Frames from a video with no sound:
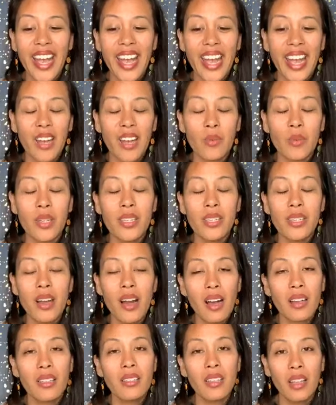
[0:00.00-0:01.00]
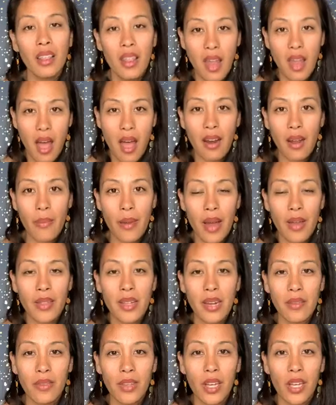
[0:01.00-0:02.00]
And we talked a lot about
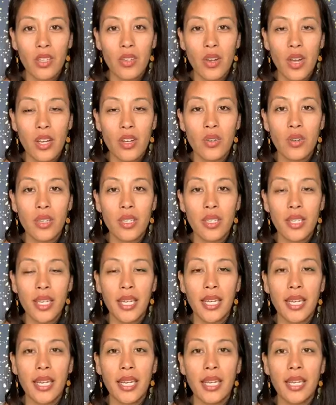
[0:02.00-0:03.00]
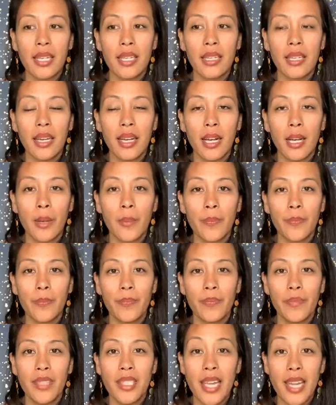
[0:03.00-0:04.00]
that. If you guys are interested in
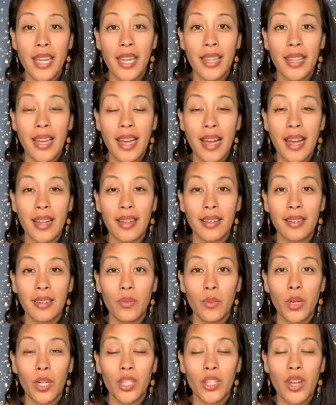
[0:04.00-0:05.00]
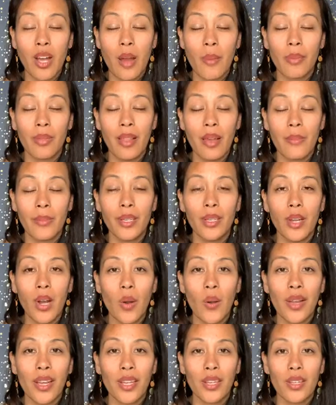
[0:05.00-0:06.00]
taking that workshop, let me
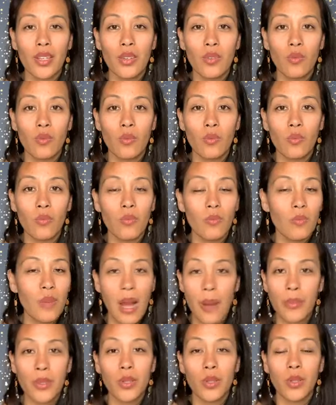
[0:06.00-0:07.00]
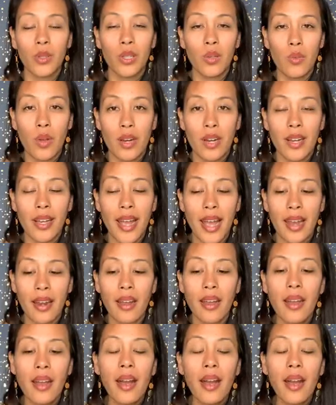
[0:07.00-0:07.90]
know. I can absolutely run it again.